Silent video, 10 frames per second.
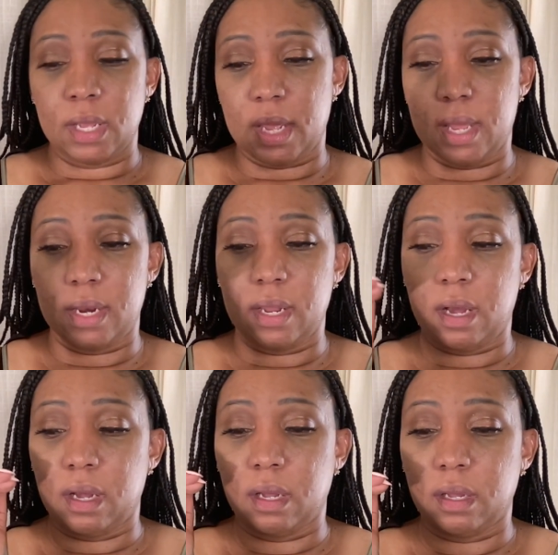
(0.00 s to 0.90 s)
and
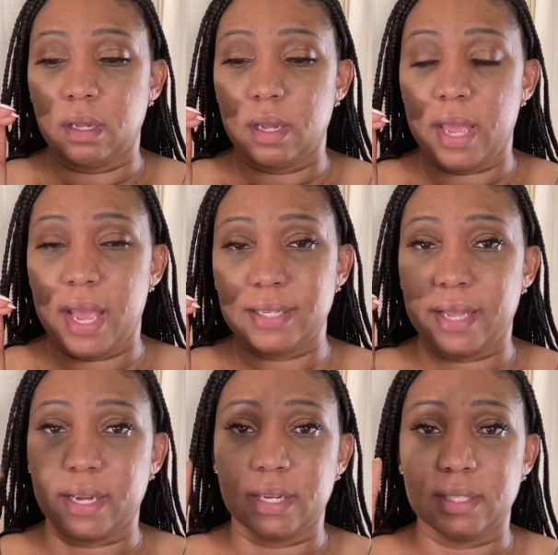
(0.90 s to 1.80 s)
it has
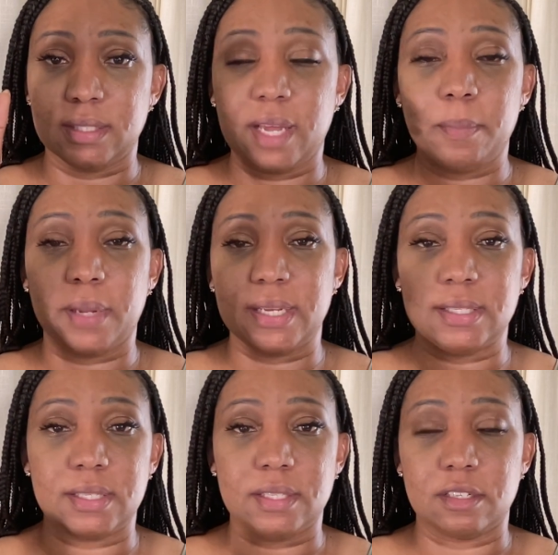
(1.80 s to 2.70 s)
like a stoplight
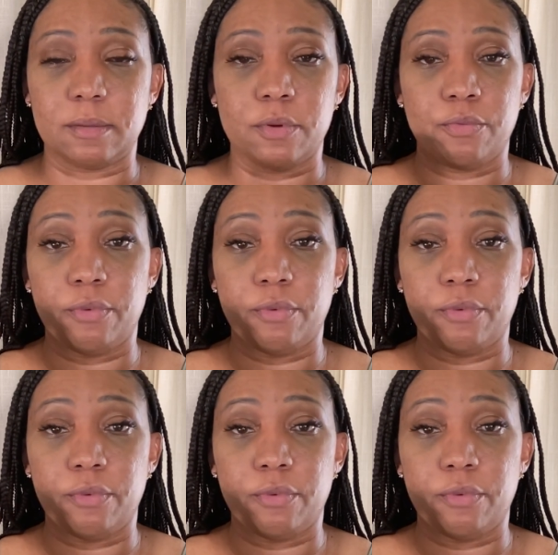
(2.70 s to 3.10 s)
system.